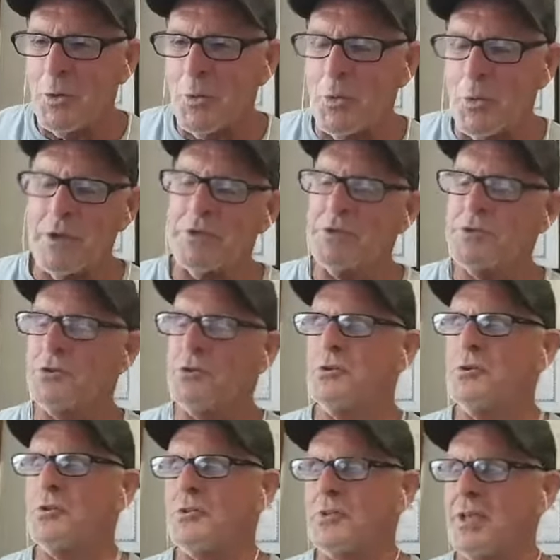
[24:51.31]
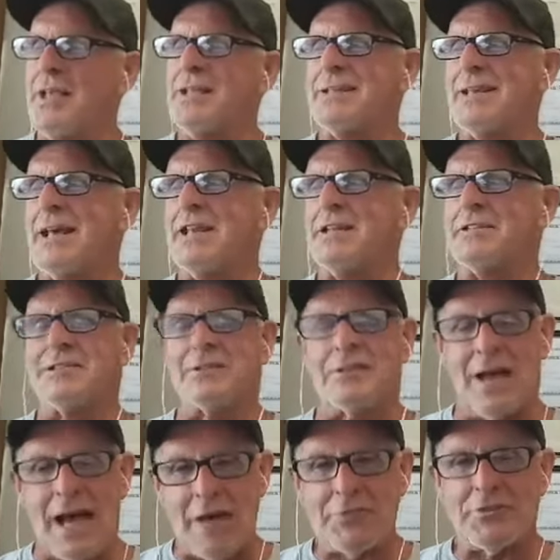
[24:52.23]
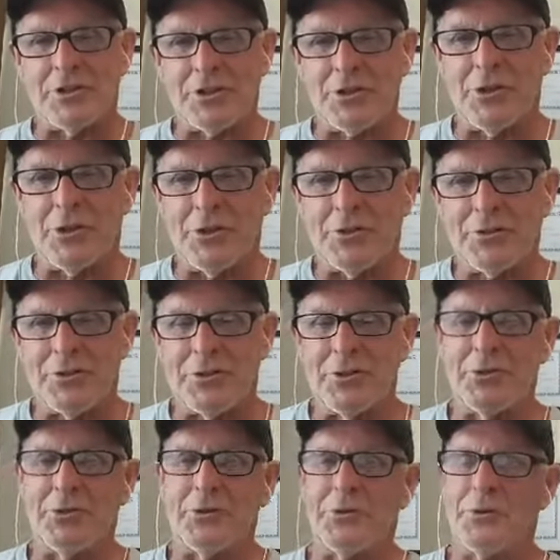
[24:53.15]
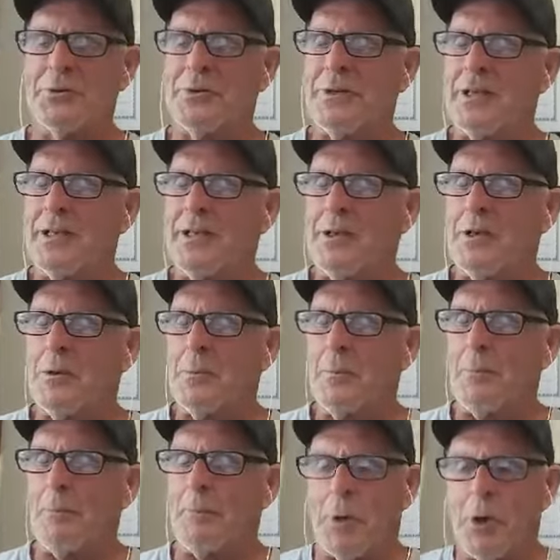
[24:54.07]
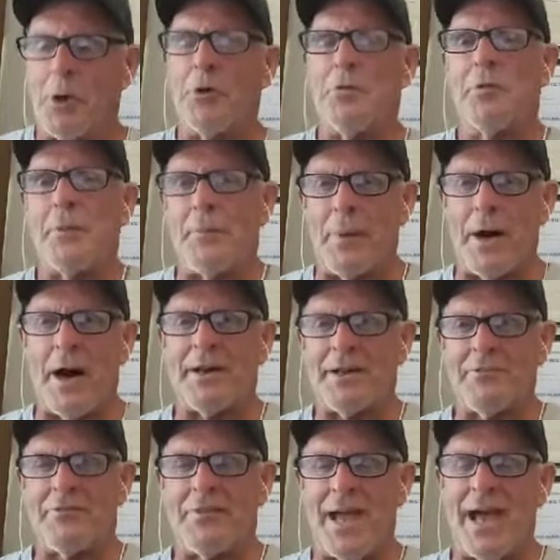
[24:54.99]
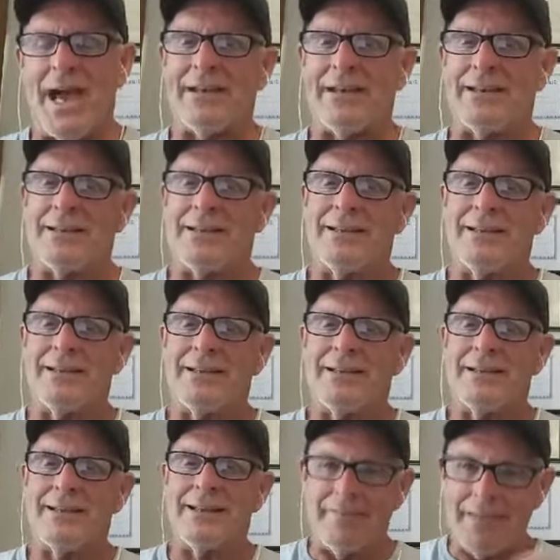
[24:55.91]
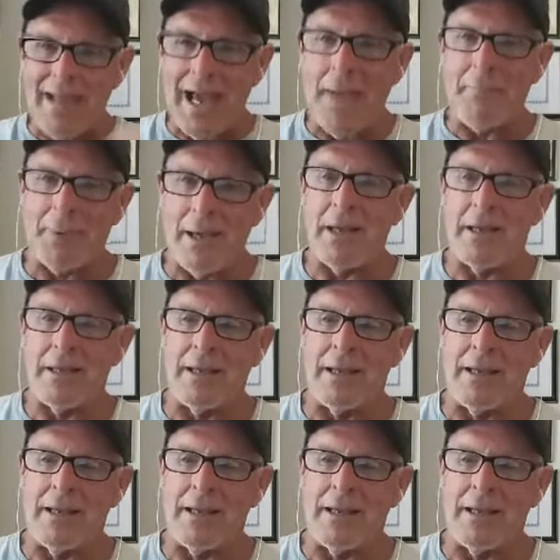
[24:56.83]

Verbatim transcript: wouldn't you think that it's logical to burn the body fat in that